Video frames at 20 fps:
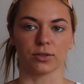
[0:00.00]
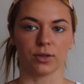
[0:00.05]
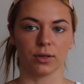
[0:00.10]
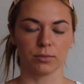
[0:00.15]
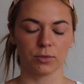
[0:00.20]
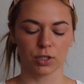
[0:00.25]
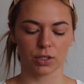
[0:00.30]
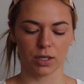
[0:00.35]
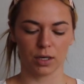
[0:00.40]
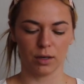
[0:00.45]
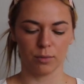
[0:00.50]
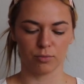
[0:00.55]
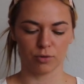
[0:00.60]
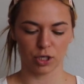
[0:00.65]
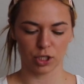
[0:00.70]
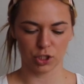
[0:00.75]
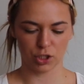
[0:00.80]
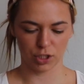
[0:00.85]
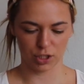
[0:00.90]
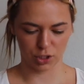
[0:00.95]
so I'm just gonna
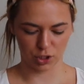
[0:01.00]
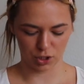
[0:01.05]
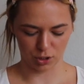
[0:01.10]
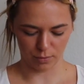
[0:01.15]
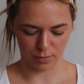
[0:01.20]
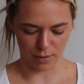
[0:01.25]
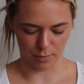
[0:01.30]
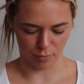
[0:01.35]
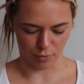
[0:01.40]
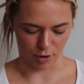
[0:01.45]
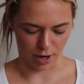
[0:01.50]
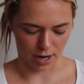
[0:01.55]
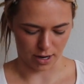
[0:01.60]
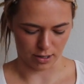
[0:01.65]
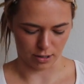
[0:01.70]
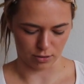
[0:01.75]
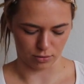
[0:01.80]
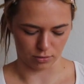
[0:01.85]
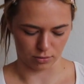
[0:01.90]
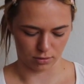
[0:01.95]
brush this through my
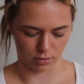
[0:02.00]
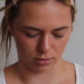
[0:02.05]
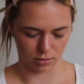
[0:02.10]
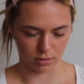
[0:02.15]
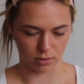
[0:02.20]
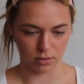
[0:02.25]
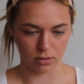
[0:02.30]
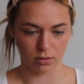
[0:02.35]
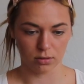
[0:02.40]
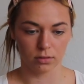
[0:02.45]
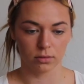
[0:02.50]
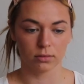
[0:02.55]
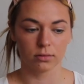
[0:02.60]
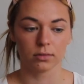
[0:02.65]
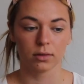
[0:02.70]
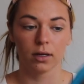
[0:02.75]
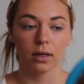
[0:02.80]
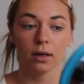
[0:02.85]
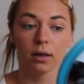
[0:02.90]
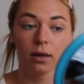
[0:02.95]
brows.
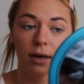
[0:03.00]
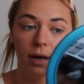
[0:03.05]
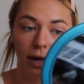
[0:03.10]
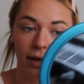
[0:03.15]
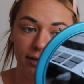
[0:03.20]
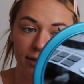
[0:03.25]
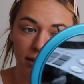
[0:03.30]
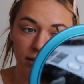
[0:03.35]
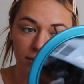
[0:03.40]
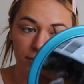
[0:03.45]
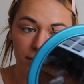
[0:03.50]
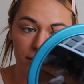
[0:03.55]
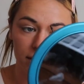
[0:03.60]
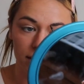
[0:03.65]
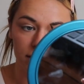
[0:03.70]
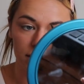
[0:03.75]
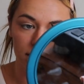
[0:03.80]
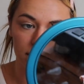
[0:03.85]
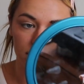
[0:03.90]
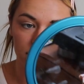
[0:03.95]
It doesn't
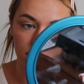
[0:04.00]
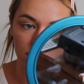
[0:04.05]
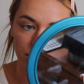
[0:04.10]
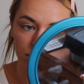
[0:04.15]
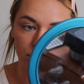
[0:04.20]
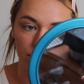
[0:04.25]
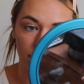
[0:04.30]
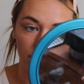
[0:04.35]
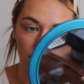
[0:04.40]
really do